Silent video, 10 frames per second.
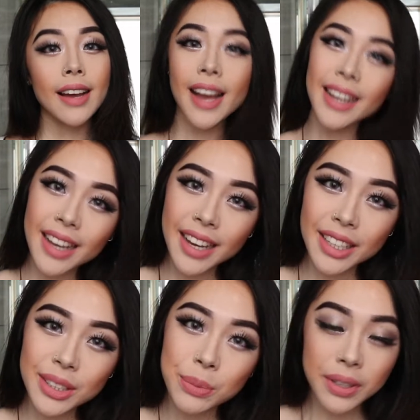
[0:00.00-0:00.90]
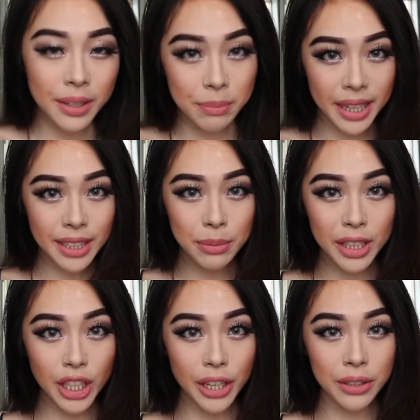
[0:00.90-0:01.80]
Hi guys, welcome back to
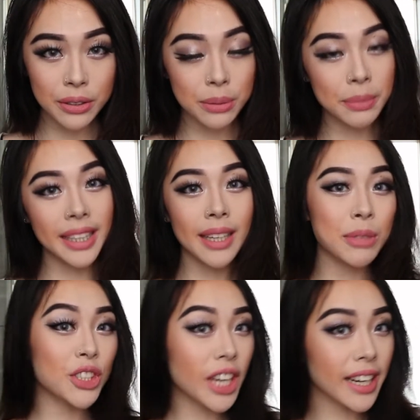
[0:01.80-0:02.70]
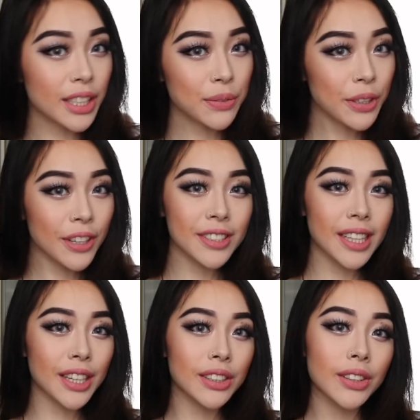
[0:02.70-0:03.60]
my channel. My name is Janice for those
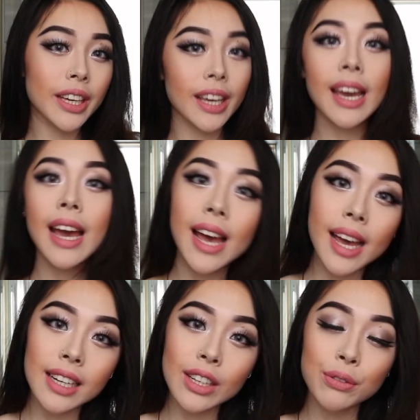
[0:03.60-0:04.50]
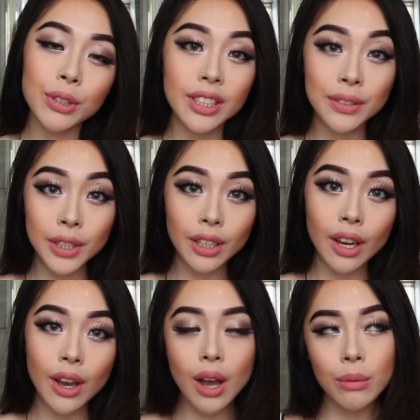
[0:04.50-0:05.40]
that are new here, and for this video
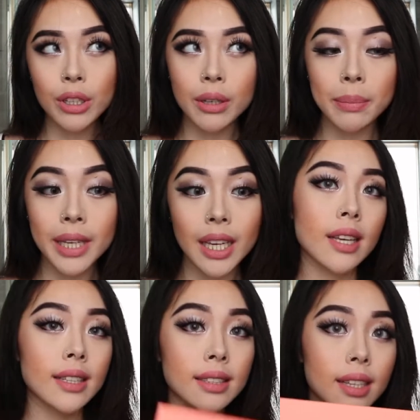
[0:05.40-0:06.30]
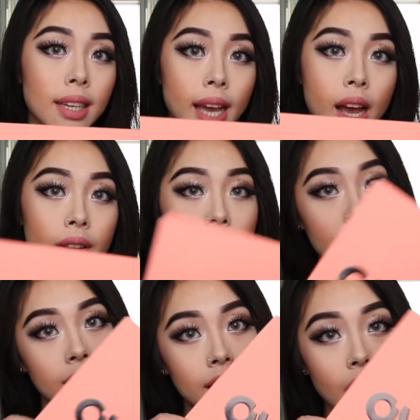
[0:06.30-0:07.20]
I'm going to be testing out this